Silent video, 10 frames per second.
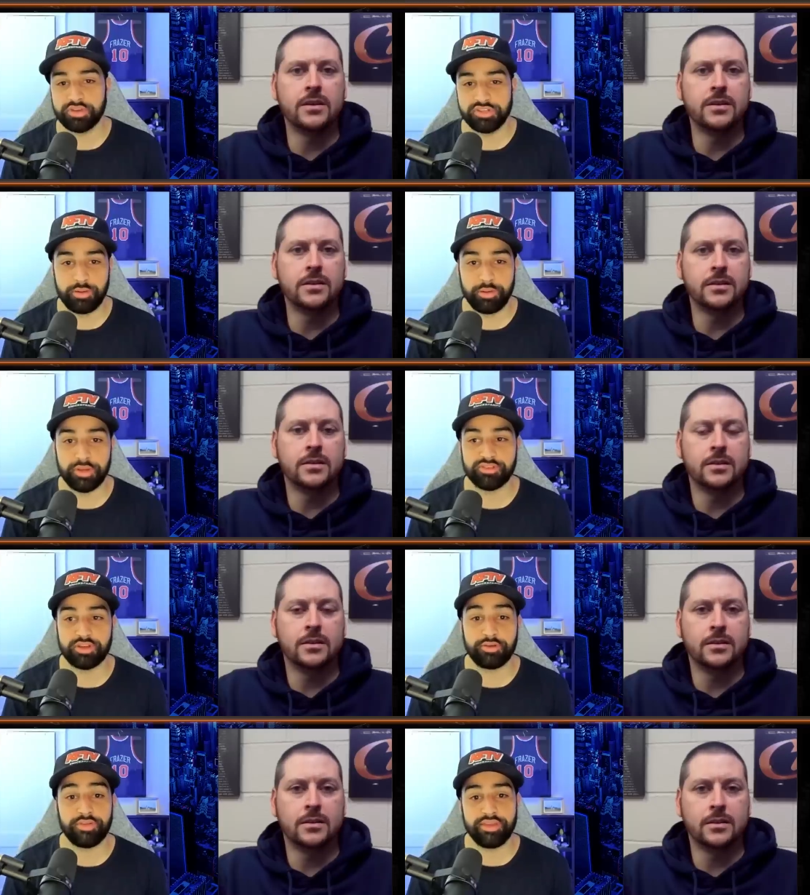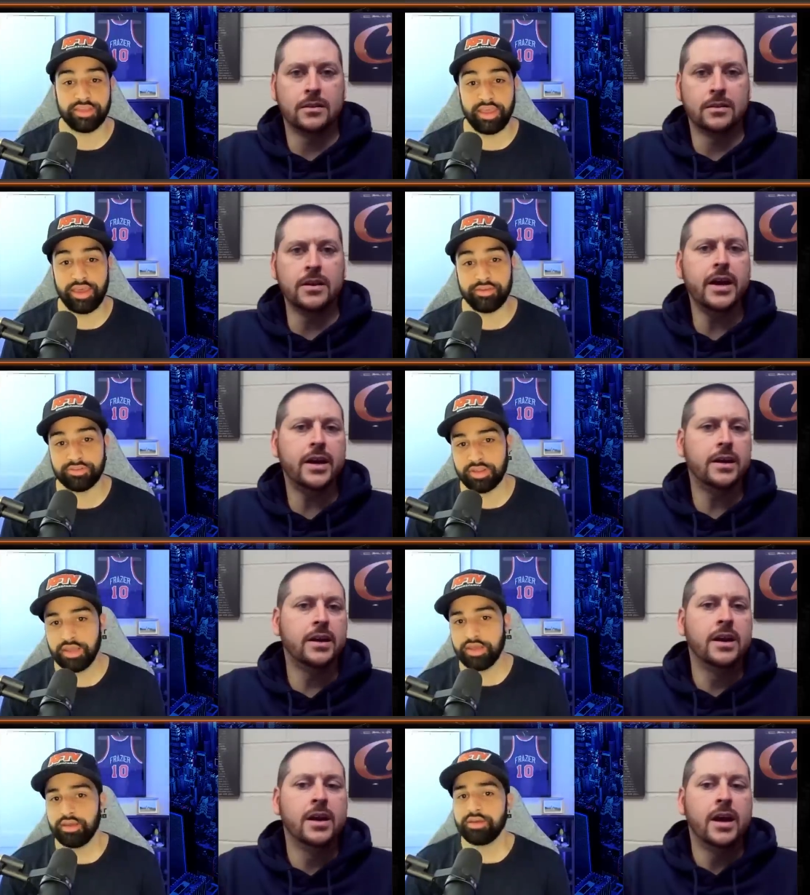Speaker 1: to J B. Bickerstaff and the
Speaker 2: Cavs. Yeah.
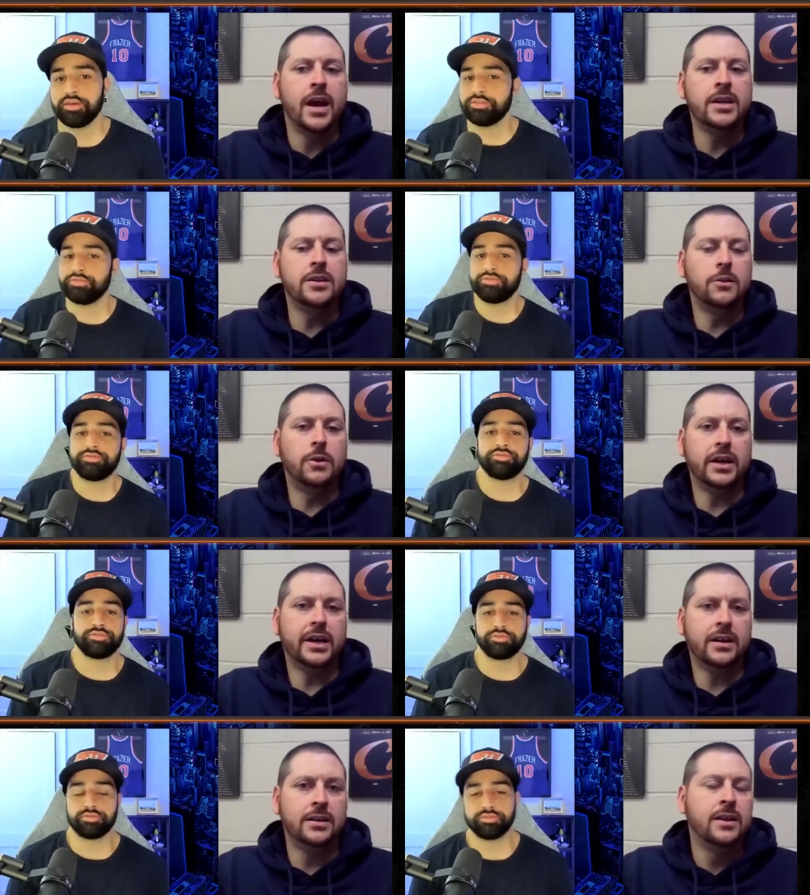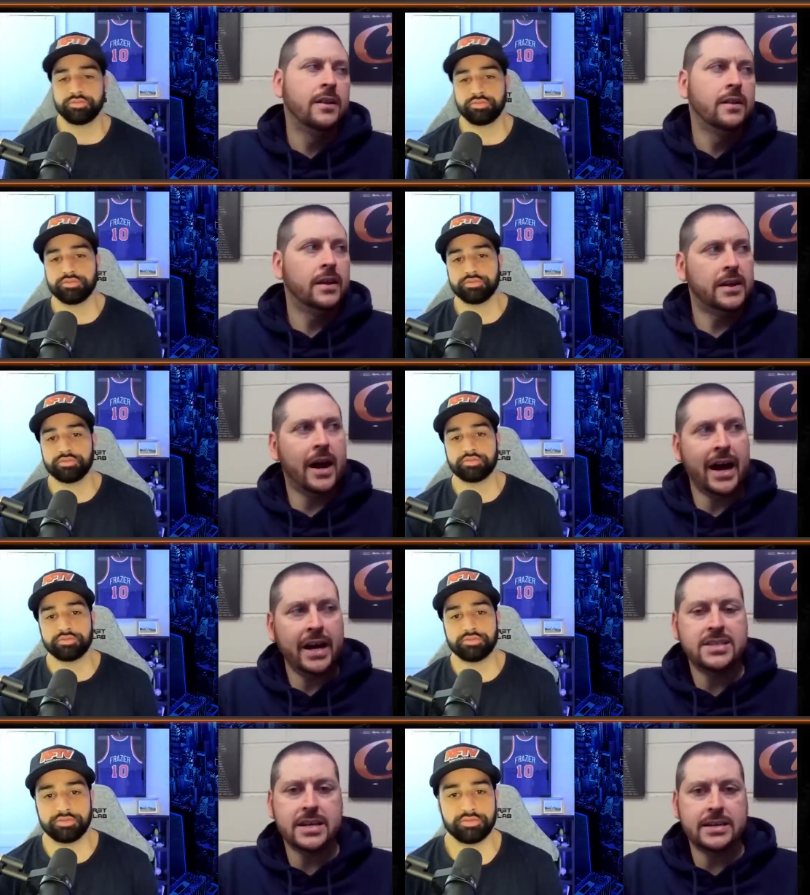And you know what, Al? Like,
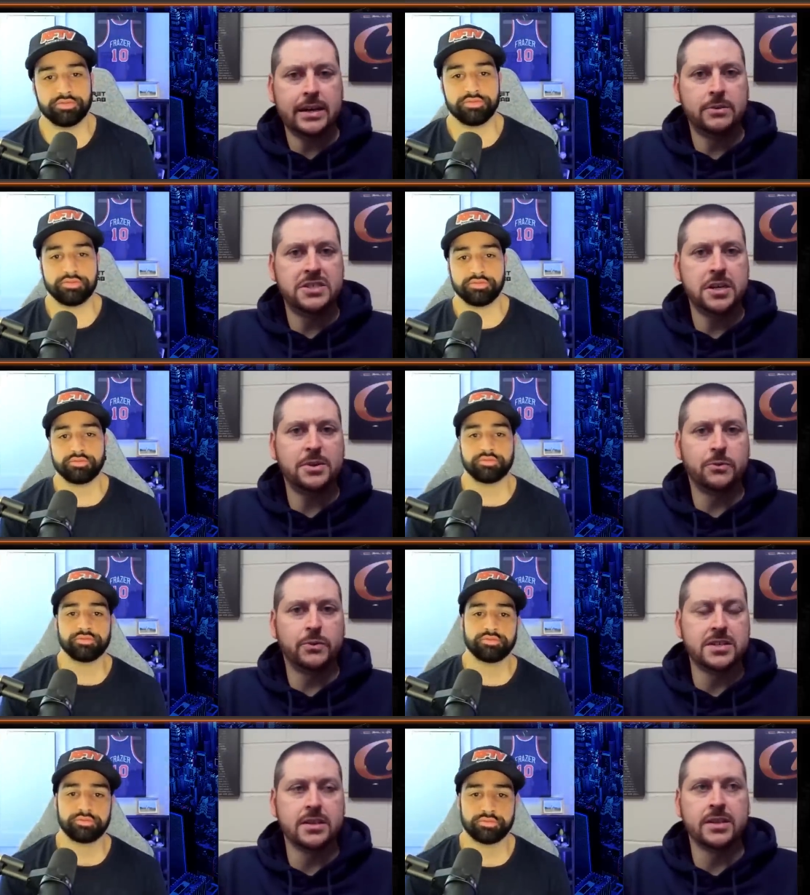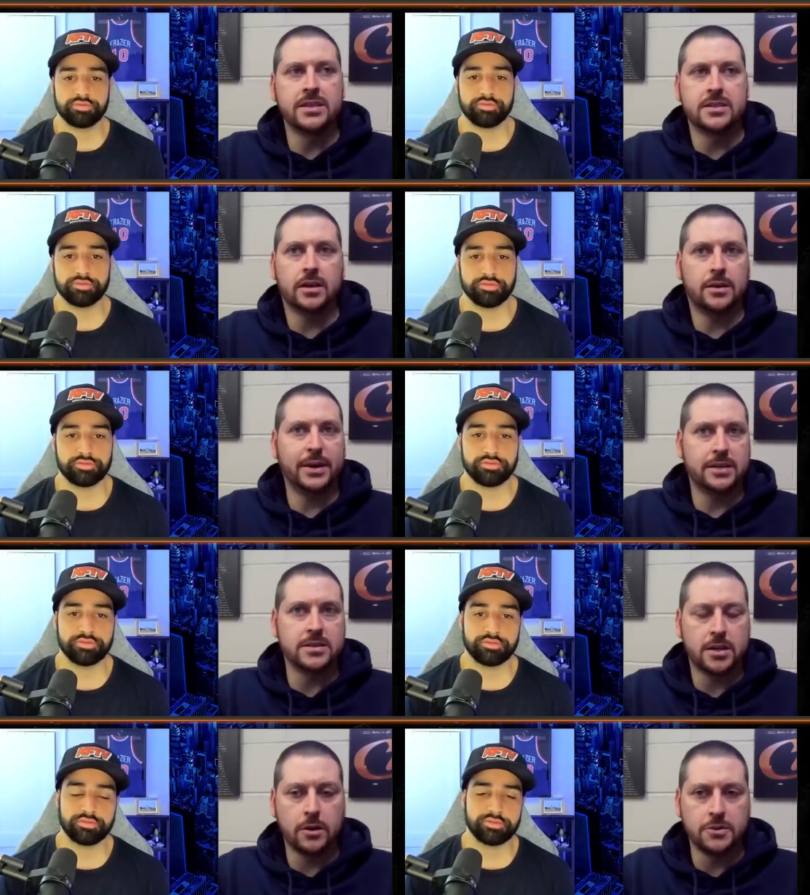I sat down with J B recently to talk about
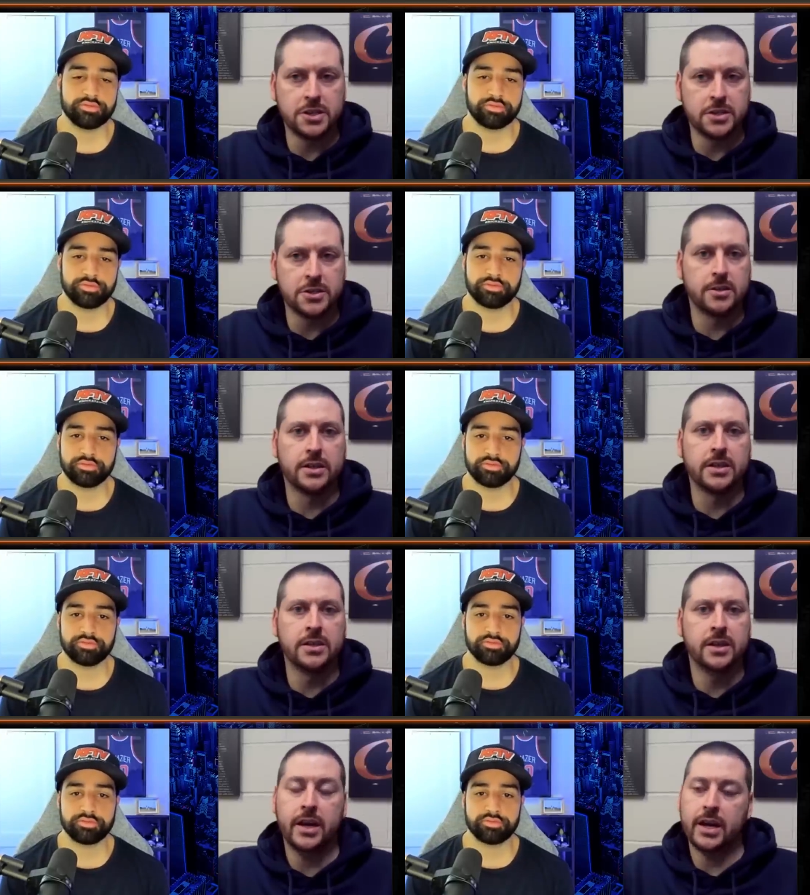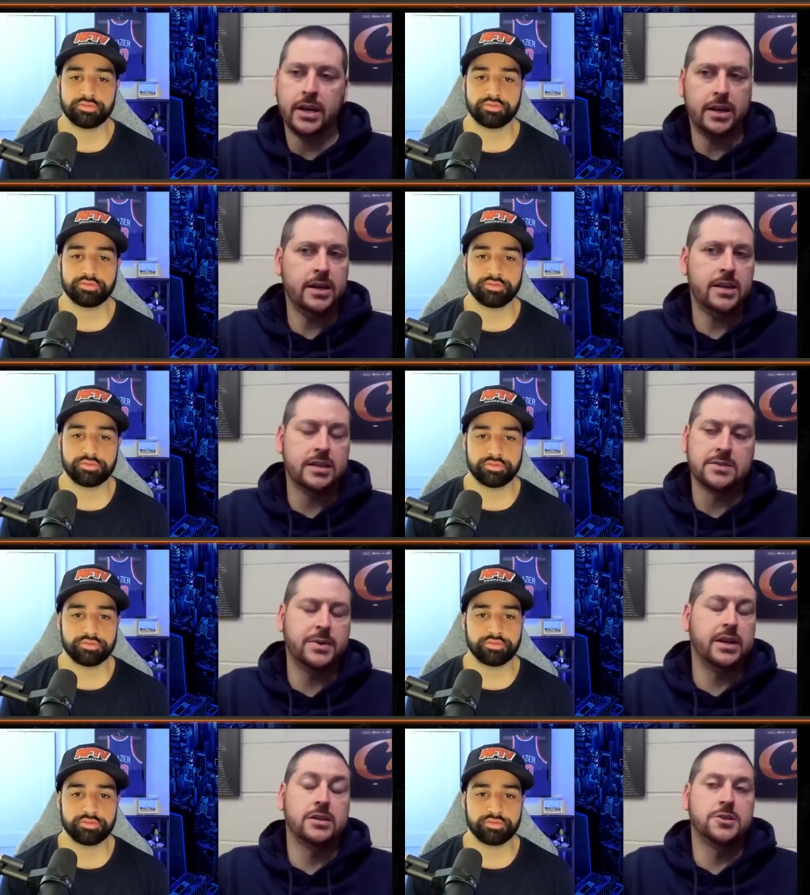his coaching journey, and it has
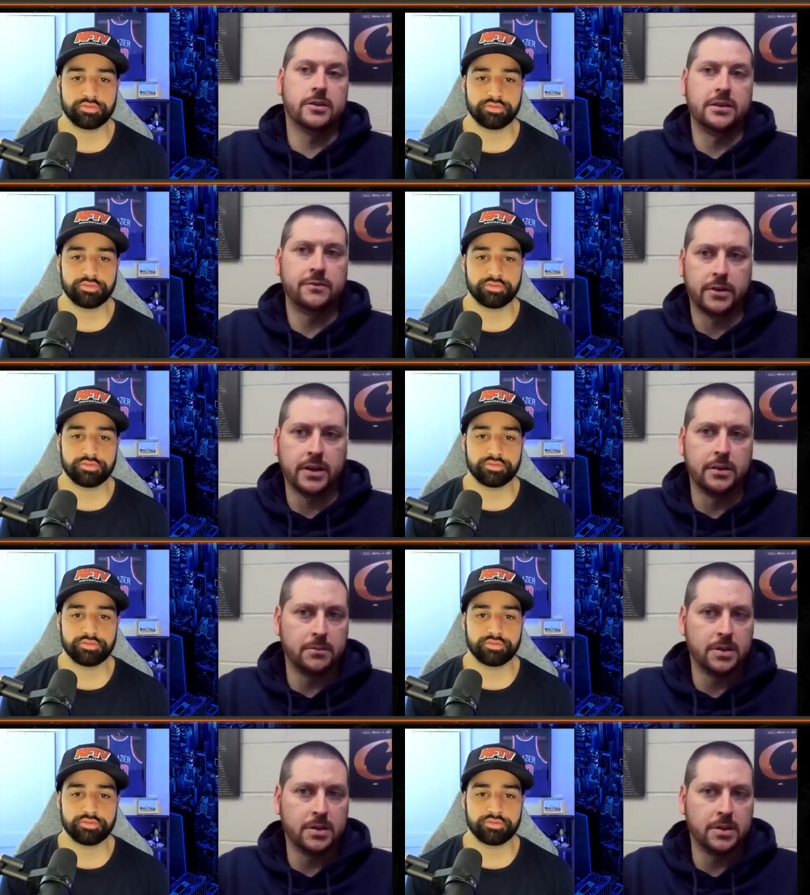been a journey for him.